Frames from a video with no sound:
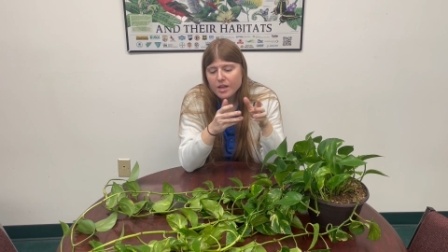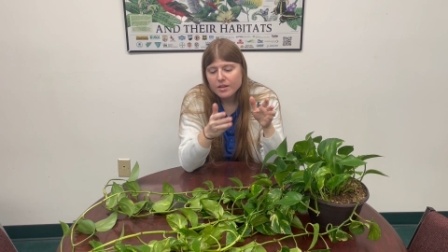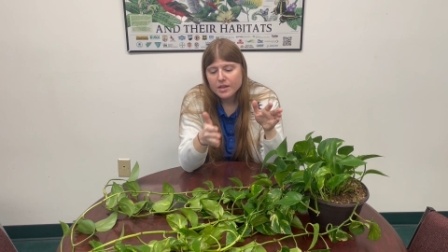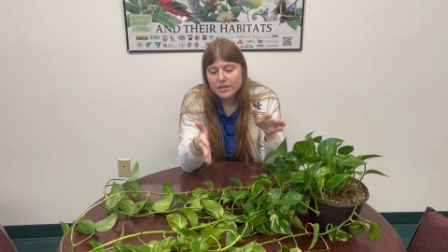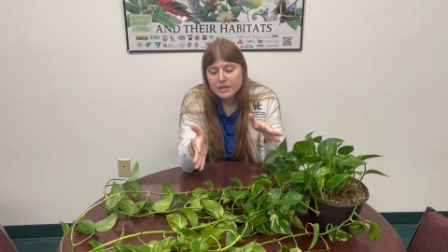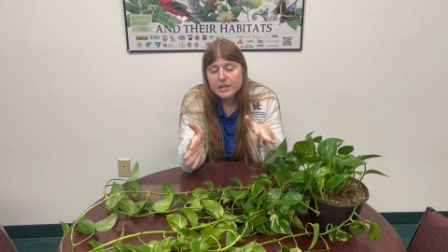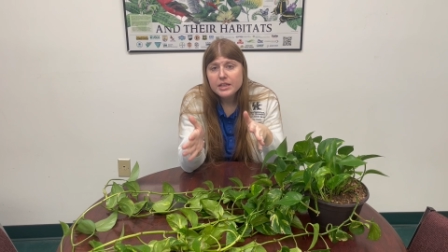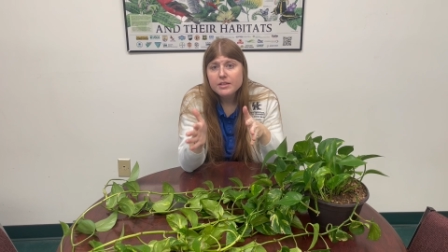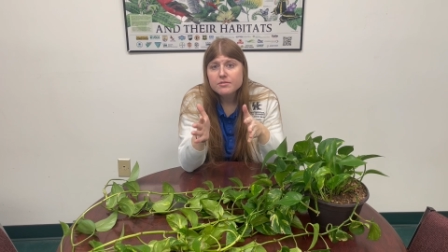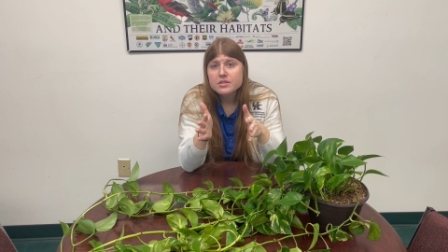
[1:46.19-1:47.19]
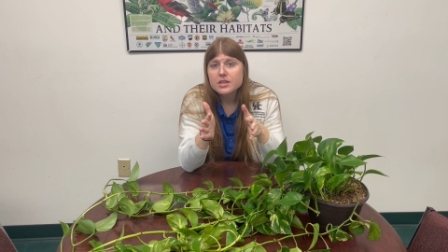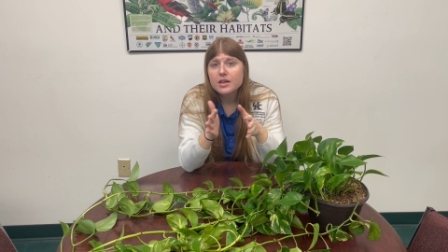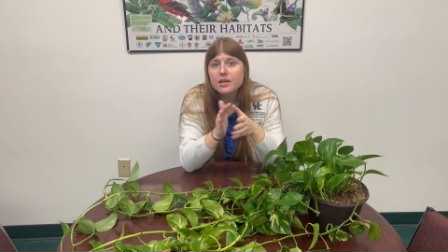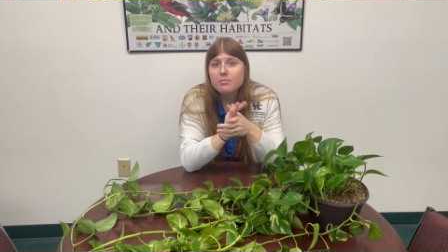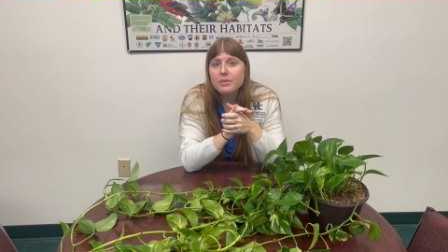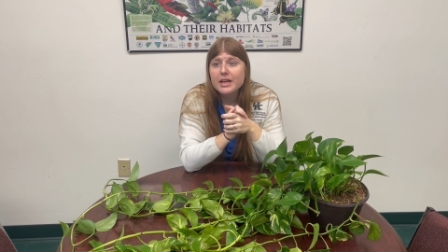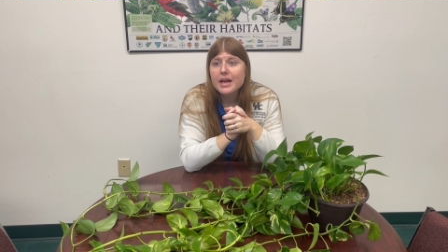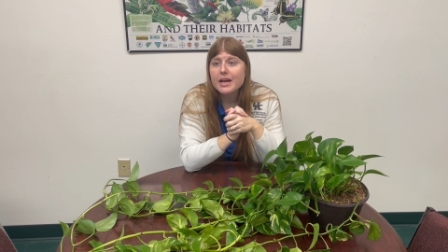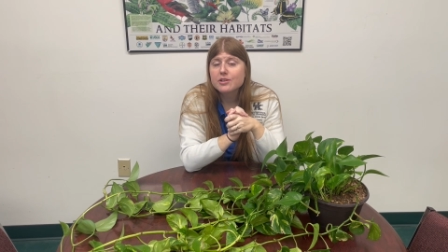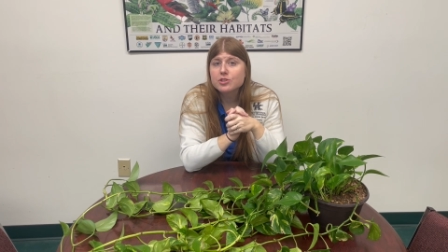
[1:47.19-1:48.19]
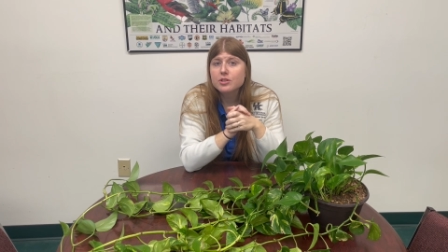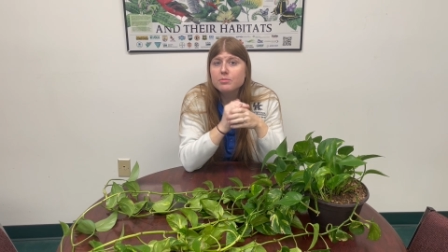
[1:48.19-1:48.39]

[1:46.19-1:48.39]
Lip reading: the leaves may actually